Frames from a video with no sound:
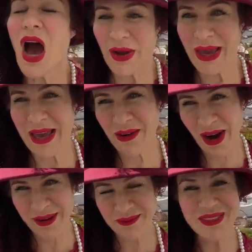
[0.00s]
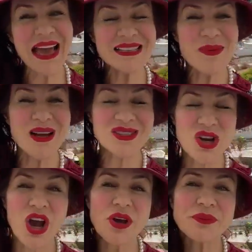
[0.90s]
Okay, great. Thanks,
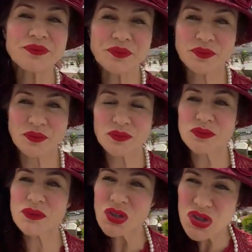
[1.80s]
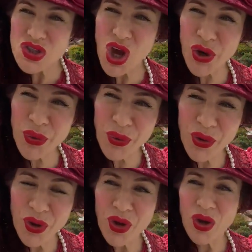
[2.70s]
Maestro. So,
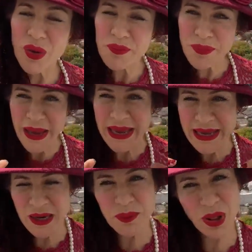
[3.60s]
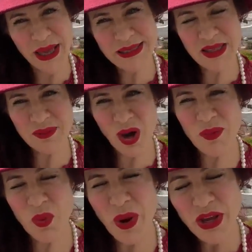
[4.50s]
being in a place at the
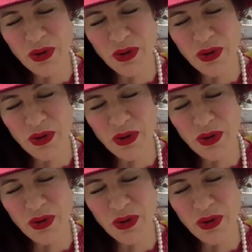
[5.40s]
moment where